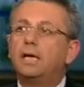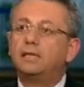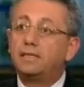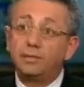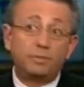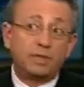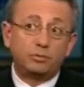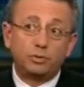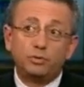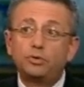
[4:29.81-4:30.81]
A trip
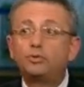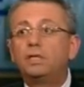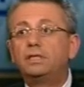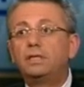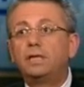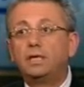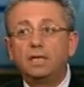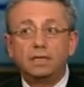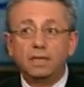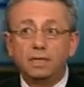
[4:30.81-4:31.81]
that would usually take
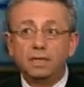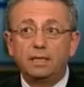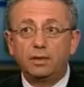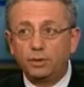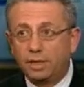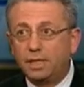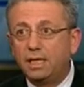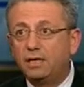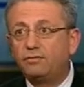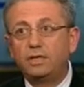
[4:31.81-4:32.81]
an hour and a half,